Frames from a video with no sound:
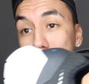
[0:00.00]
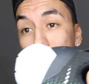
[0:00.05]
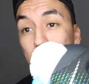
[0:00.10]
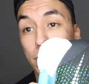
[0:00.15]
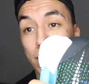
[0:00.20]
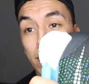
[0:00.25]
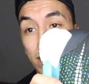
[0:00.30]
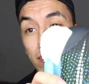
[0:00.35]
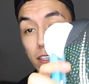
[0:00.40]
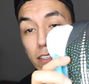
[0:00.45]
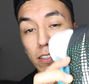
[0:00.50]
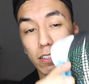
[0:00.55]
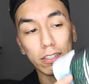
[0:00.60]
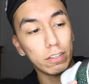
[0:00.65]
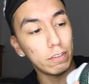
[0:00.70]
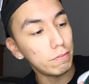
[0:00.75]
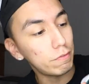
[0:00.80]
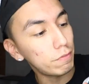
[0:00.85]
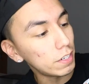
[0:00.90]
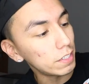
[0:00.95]
because apparently I
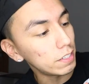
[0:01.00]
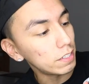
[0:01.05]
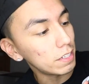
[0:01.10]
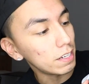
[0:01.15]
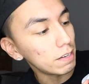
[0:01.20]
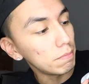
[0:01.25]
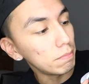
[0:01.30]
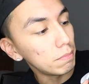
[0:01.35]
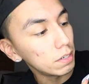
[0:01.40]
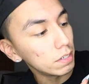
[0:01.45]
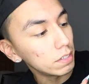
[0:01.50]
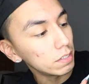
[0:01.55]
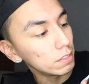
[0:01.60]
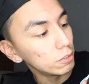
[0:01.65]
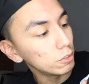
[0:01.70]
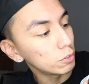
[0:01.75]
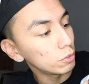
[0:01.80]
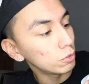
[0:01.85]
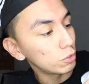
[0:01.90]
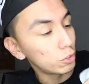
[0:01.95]
couldn't find the damn button. It
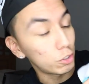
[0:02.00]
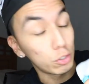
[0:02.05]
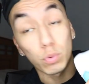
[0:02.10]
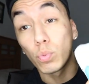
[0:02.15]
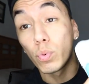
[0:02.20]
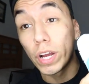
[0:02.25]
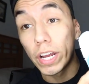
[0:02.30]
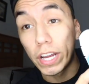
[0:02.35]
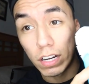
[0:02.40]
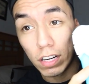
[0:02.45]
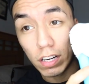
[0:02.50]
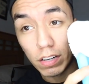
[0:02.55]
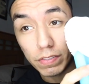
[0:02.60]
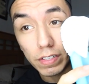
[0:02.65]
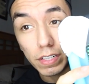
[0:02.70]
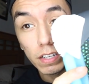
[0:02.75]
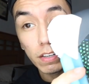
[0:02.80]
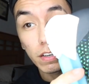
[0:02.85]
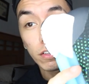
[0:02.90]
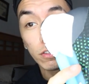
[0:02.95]
was it's way
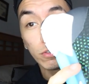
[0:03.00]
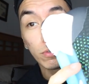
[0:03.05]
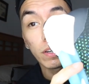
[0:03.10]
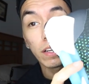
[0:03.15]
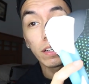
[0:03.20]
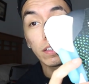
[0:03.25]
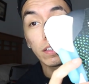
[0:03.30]
off now. I don't know what I